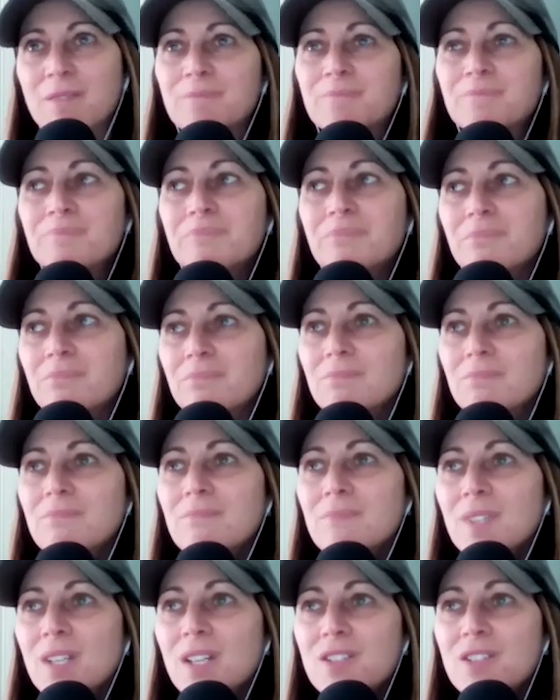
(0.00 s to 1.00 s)
of
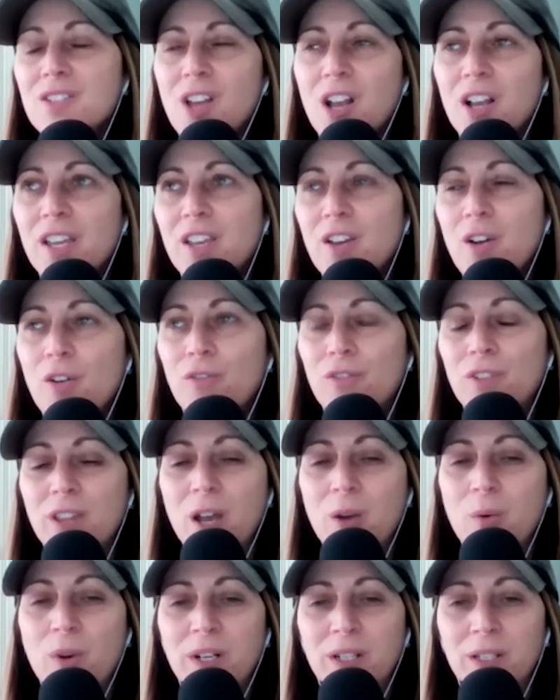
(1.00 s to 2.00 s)
talking over
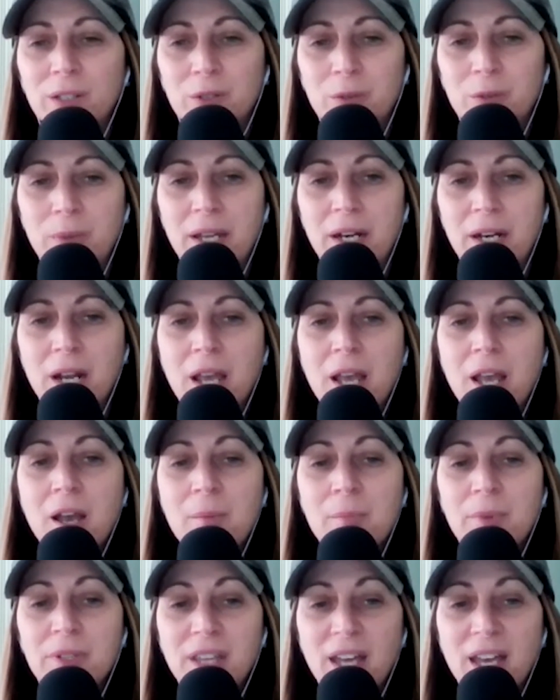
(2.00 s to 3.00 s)
that one a little bit,
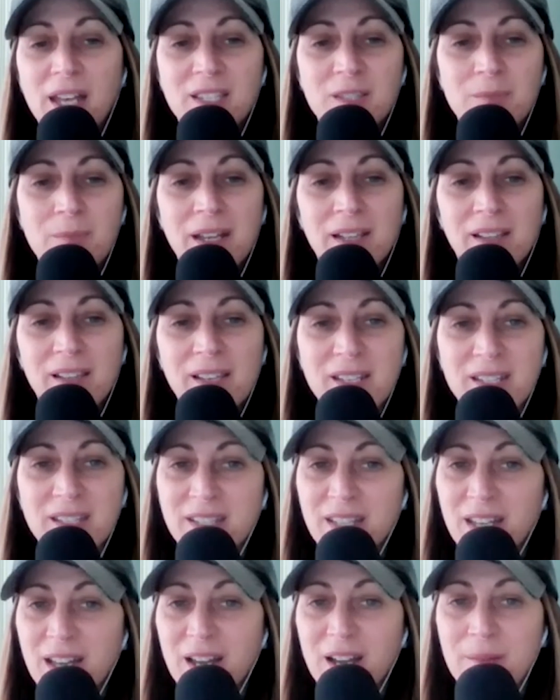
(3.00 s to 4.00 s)
but that's my
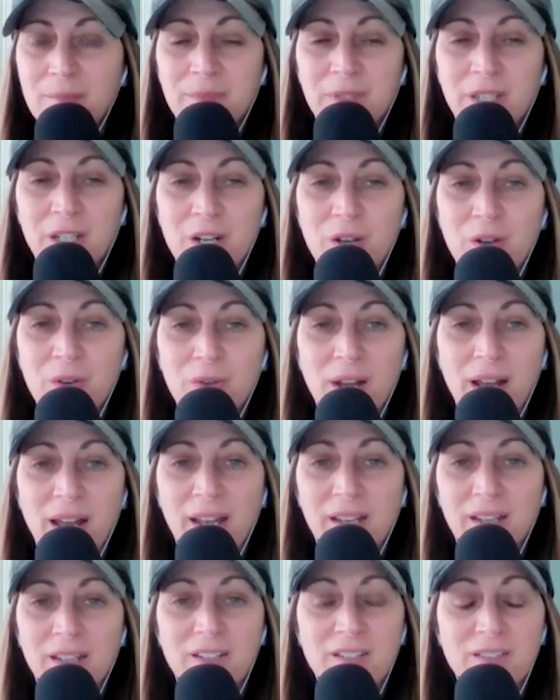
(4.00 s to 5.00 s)
list.
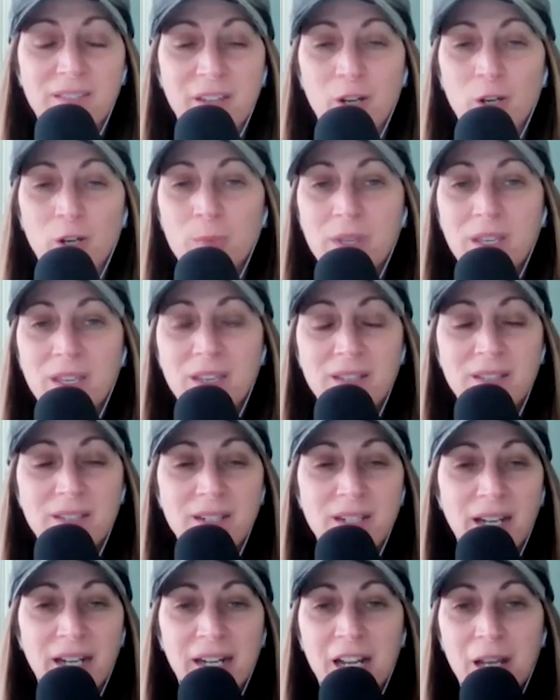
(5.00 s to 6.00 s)
Therapy is
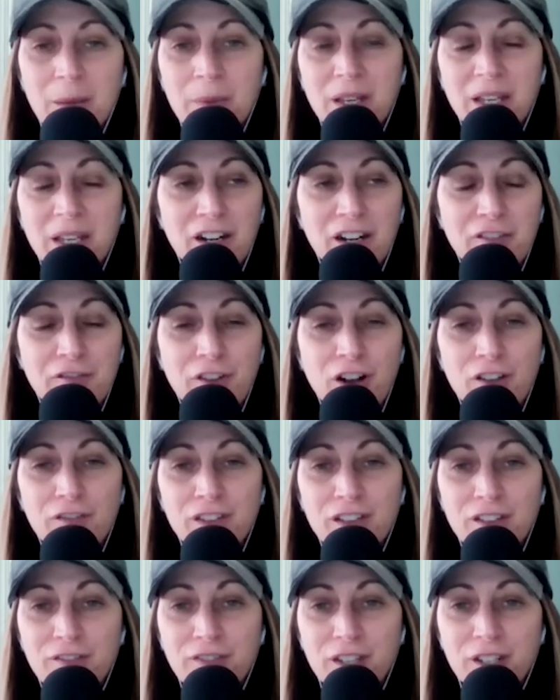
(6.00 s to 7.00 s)
a dynamic and
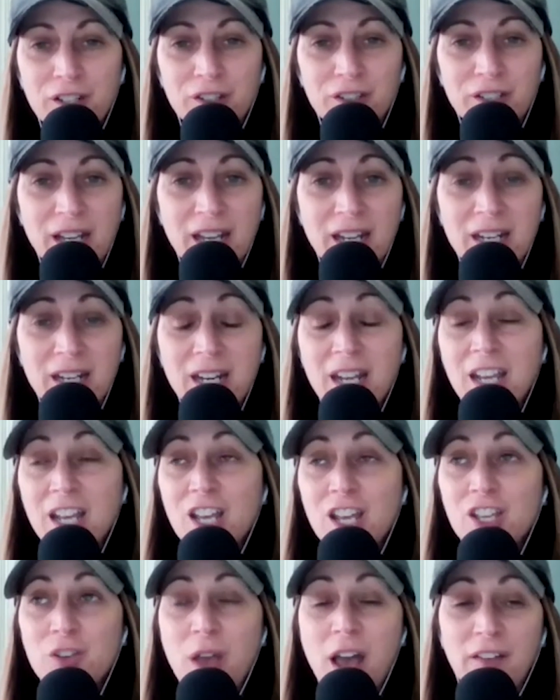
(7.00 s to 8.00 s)
evolving field, and
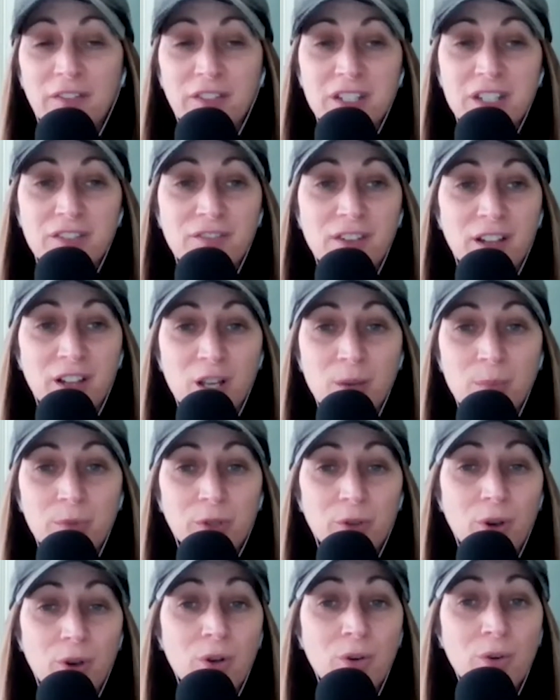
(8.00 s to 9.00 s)
you have to develop
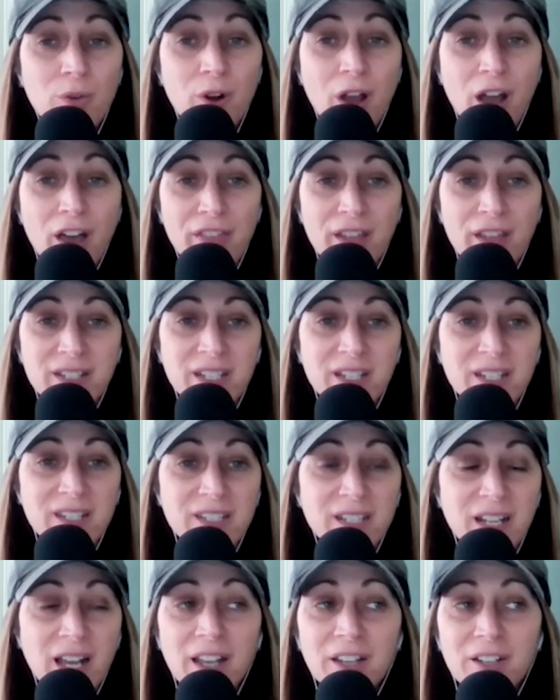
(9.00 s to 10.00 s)
your own authentic
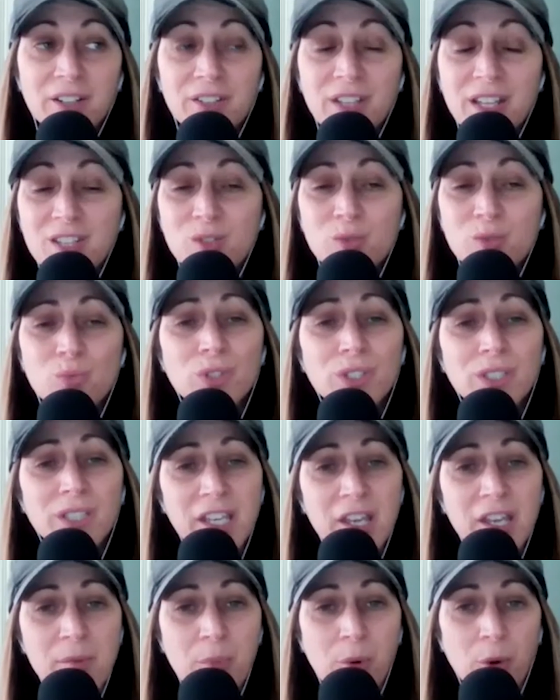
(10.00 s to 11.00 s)
style. That's
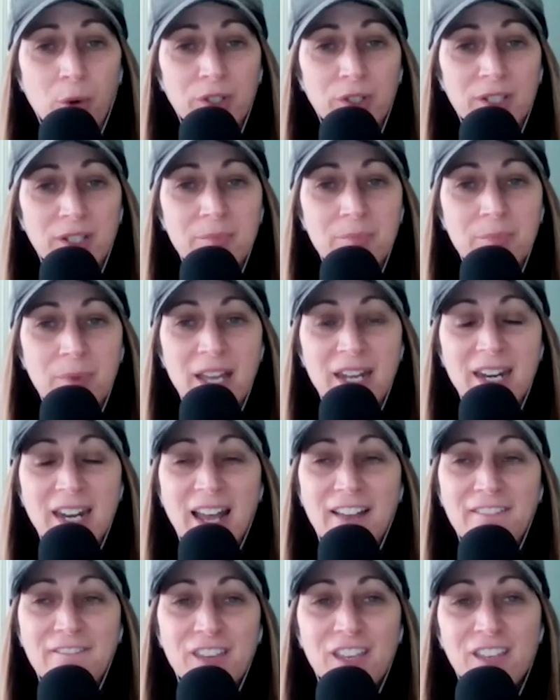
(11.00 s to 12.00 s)
really important. But
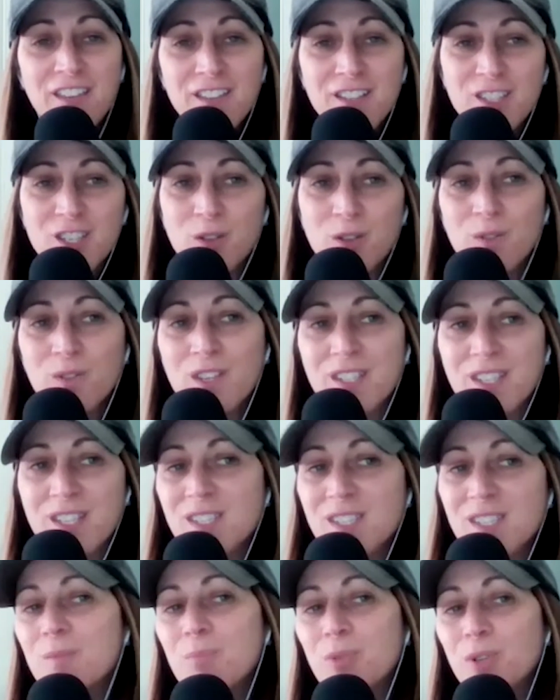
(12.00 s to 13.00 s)
I feel as though this
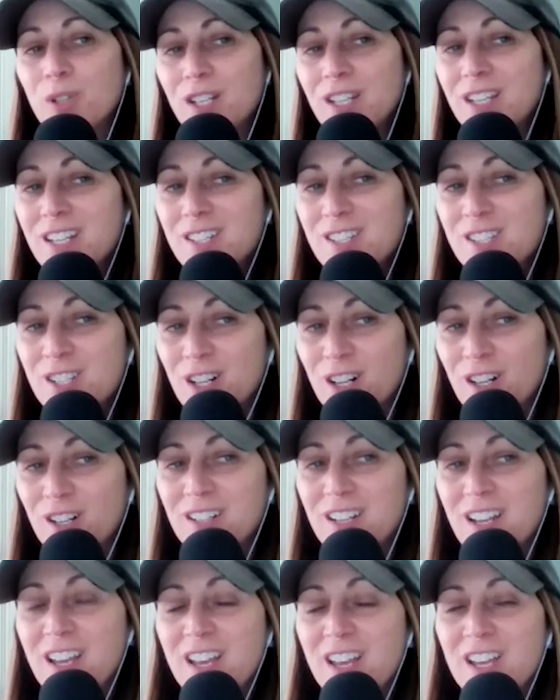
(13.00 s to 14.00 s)
is a pretty good
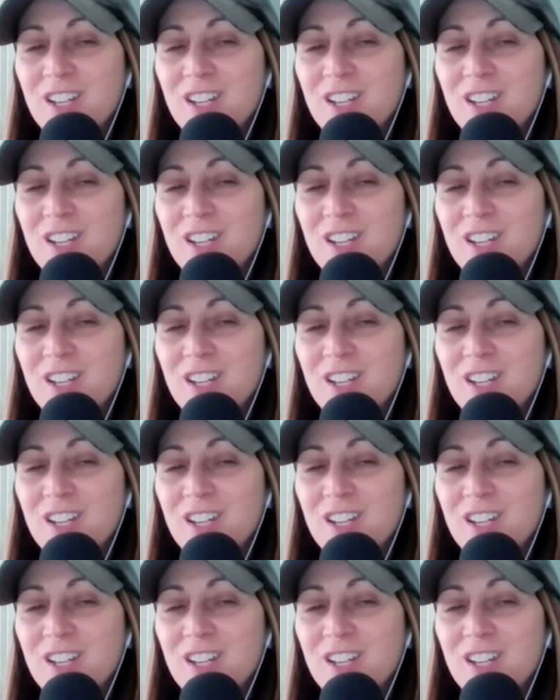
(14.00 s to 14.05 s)
start